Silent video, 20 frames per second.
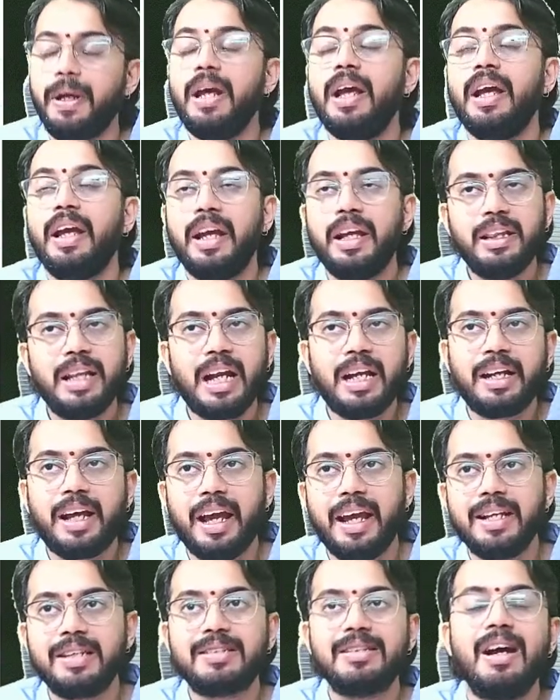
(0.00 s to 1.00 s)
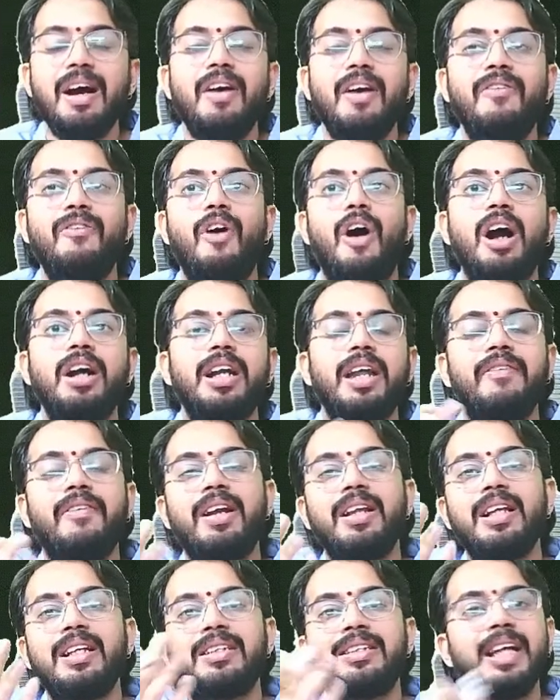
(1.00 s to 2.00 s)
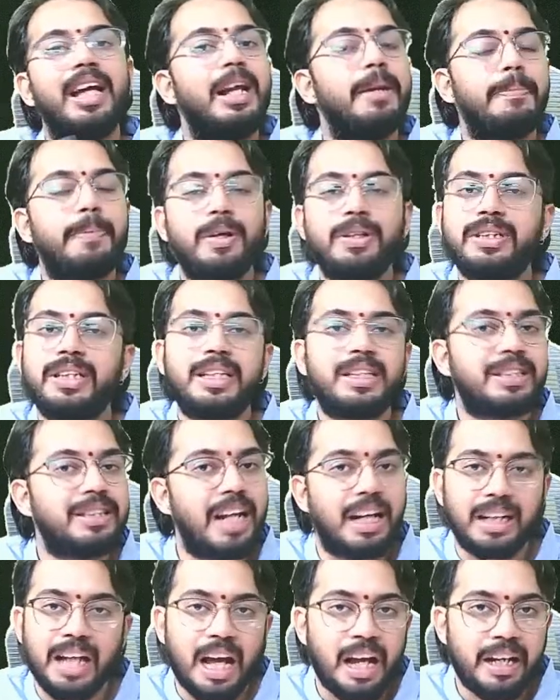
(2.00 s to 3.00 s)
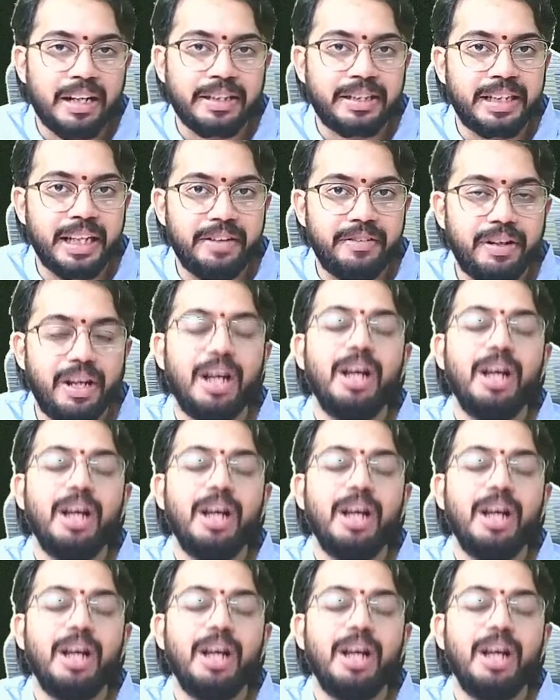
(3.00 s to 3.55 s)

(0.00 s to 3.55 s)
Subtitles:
In that case, whatever the sale proceeds that are received,